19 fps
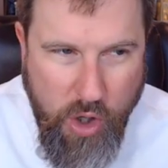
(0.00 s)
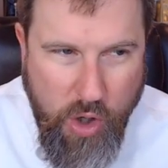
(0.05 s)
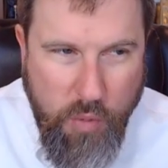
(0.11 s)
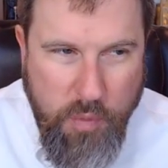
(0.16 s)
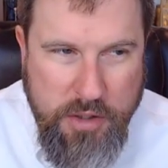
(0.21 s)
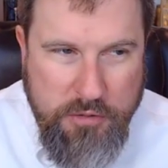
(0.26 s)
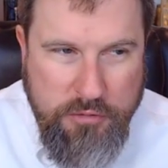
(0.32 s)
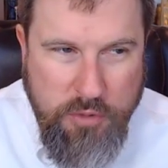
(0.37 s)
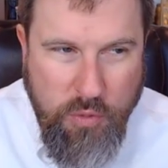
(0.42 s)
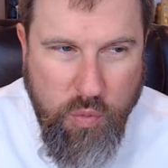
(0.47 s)

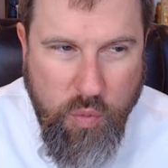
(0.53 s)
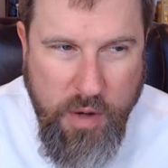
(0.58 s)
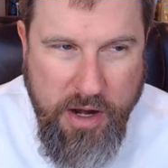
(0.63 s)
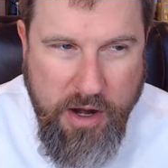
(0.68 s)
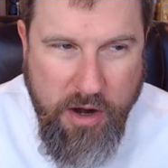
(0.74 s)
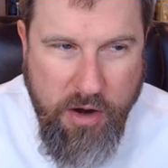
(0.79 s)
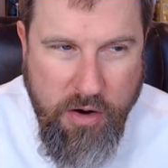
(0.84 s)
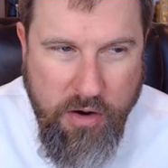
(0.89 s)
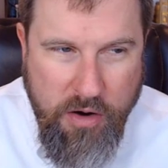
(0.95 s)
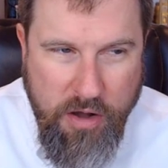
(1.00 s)
always
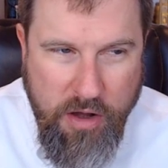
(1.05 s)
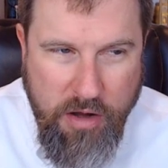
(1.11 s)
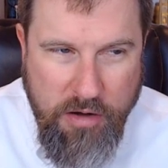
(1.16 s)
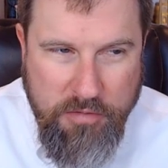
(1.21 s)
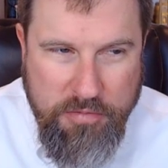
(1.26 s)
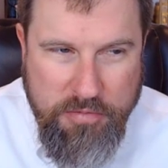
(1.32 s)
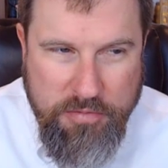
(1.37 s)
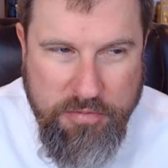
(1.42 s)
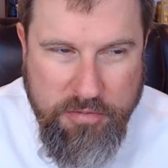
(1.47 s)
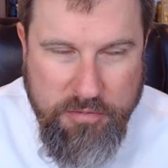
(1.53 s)
aware
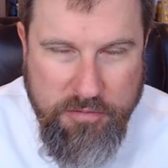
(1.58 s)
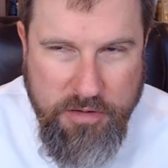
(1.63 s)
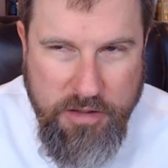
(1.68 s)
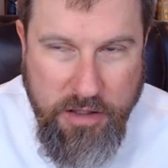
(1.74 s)
of